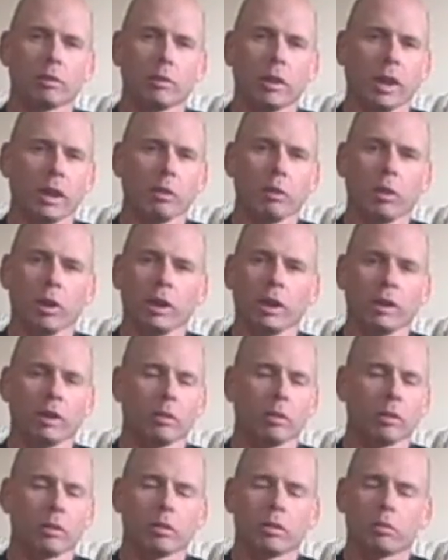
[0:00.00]
From day one,
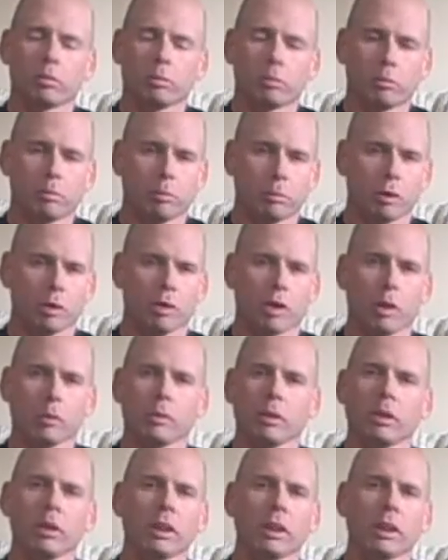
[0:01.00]
it was
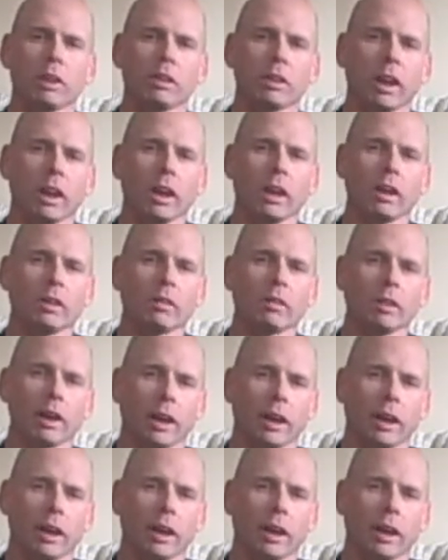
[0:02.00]
drummed into his head of